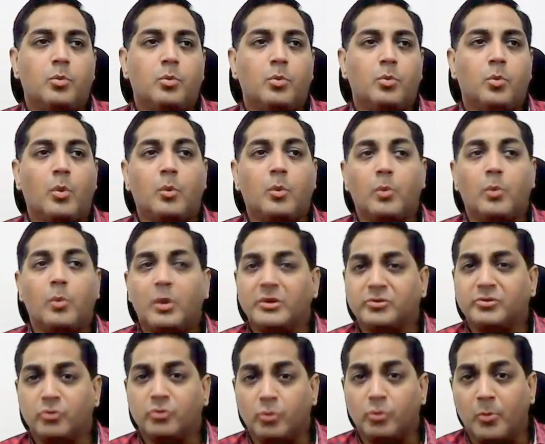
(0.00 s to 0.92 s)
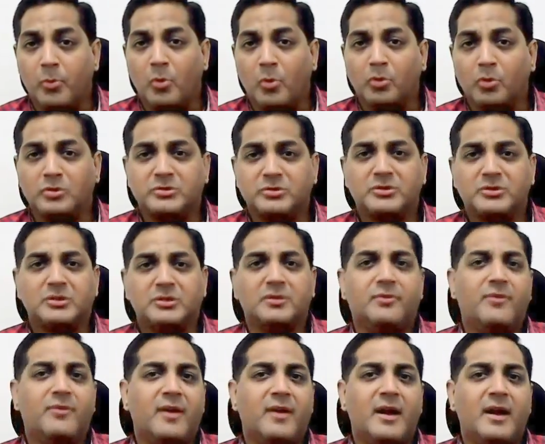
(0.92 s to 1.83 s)
what is robots
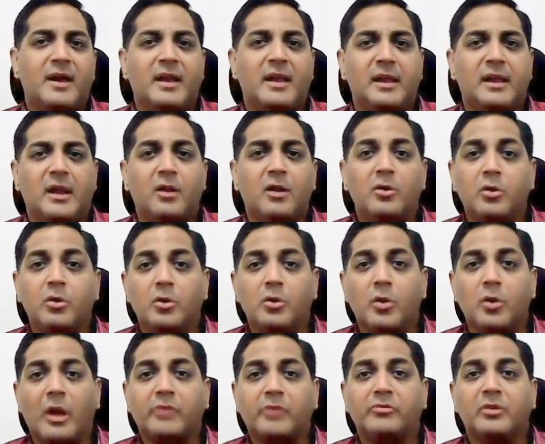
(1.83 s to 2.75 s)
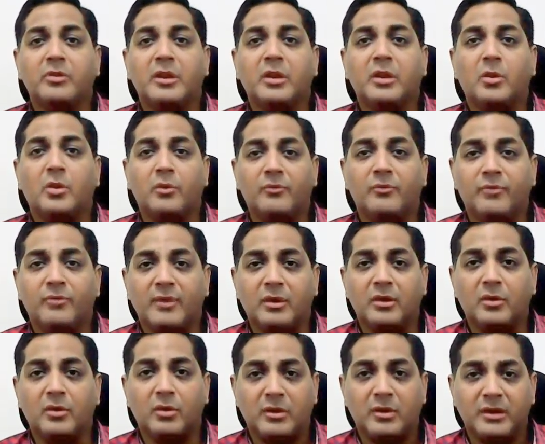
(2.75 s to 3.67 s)
file, how do you actually
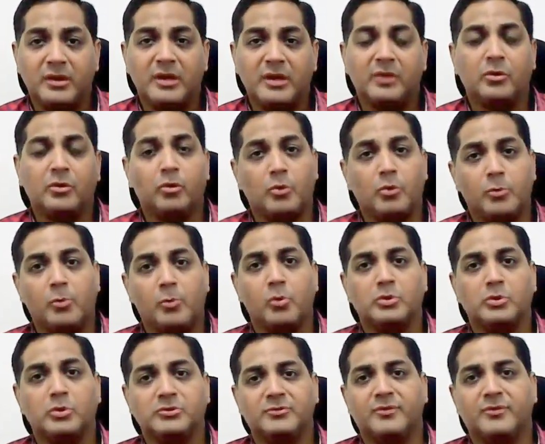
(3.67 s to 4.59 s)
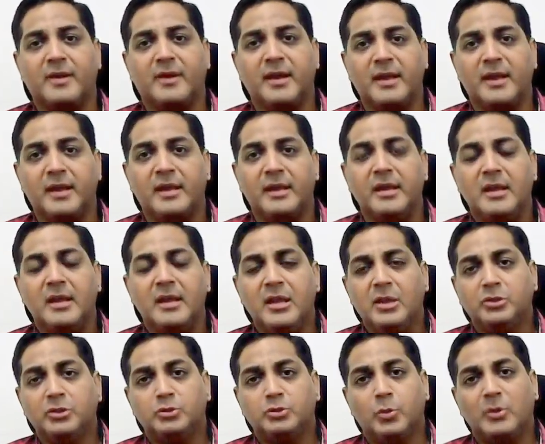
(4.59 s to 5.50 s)
configure or create a robots file.
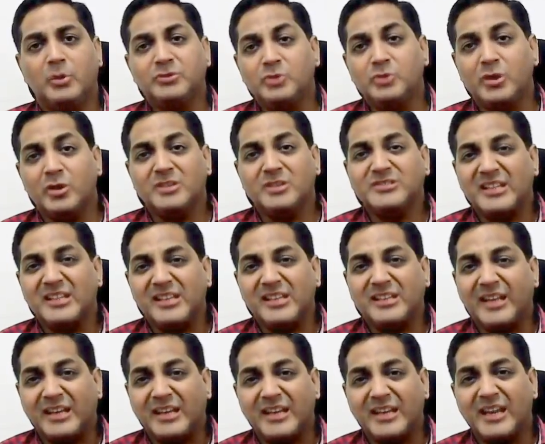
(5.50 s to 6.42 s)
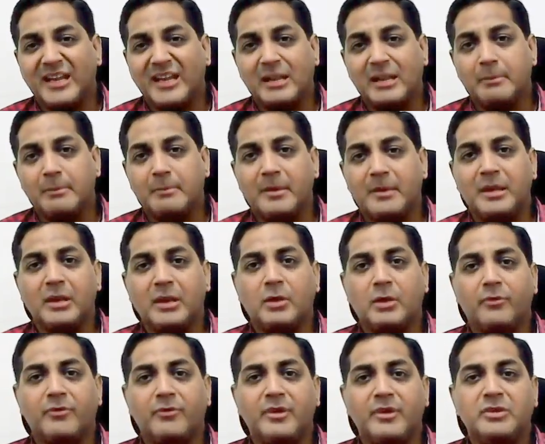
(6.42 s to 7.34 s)
So once you understand the technical meaning
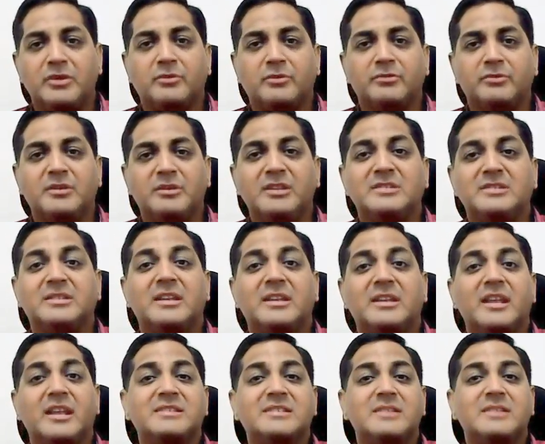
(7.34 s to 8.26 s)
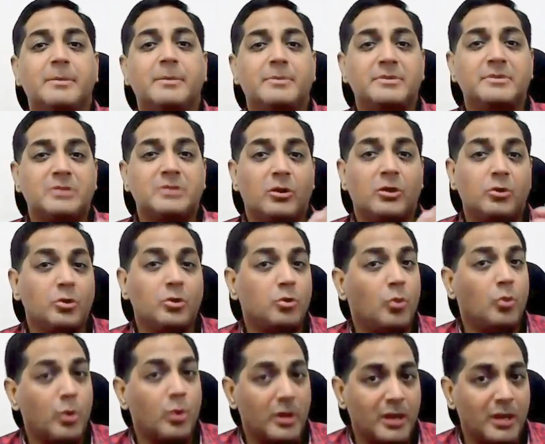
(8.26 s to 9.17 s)
of each of these, the next step is how do you
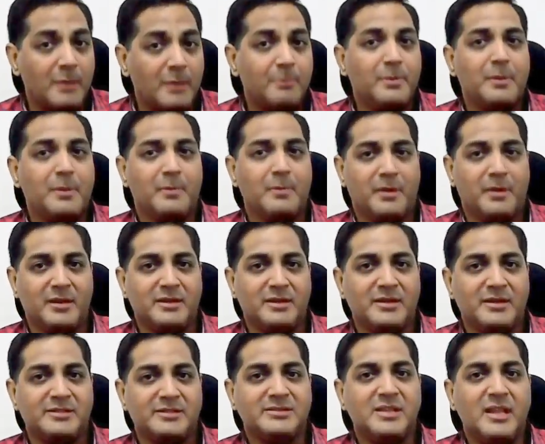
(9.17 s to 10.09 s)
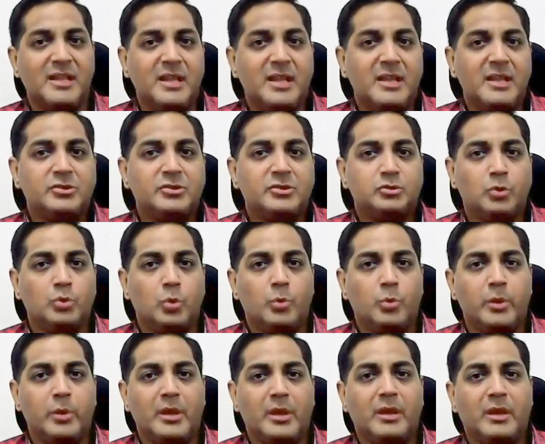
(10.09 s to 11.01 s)
go and implement this. So
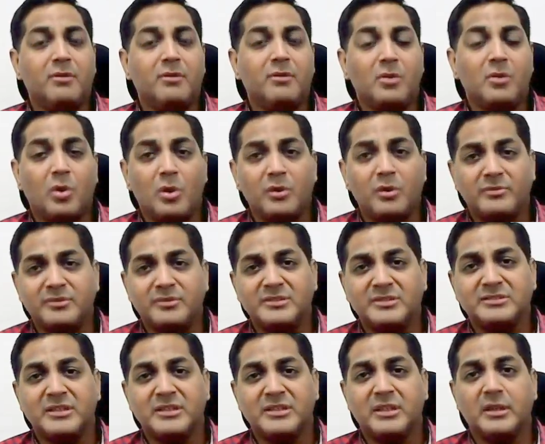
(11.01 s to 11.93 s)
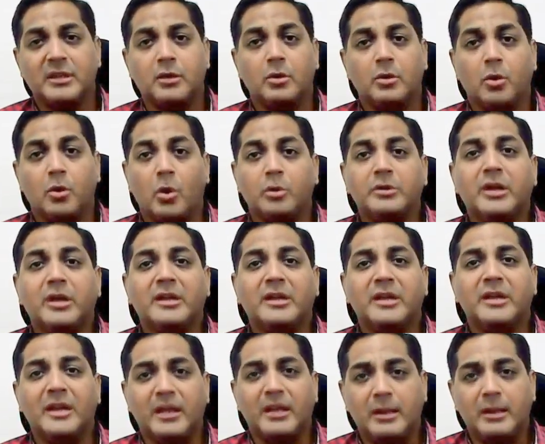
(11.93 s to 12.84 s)
we cover all of this in a
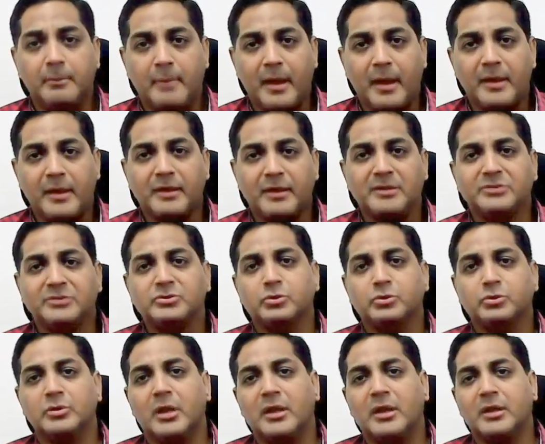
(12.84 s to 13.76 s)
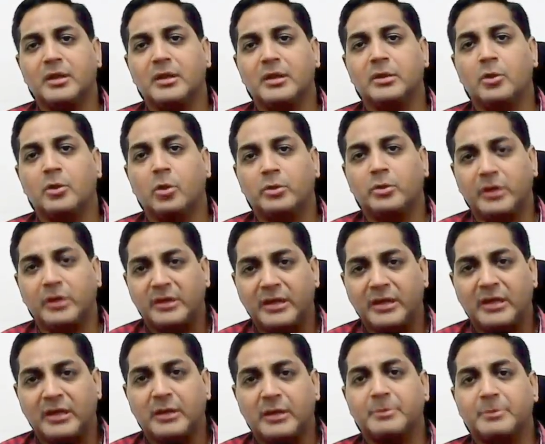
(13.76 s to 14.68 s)
non-technical manner so that a
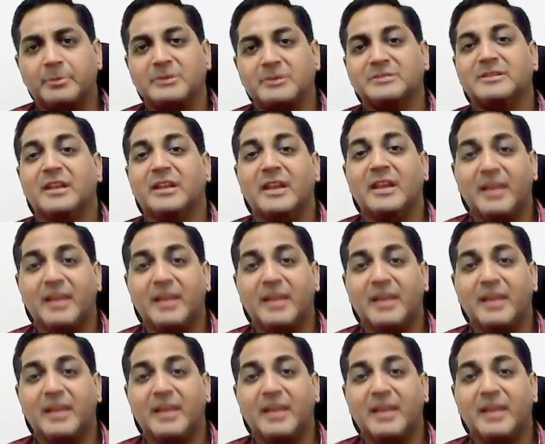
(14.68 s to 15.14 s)
non-technical person, a